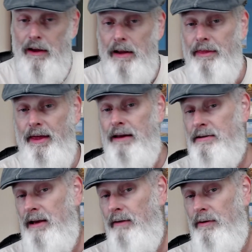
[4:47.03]

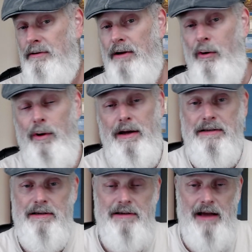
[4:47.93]
Thanksgiving is always
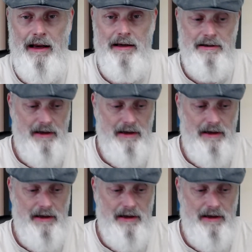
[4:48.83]
a challenge,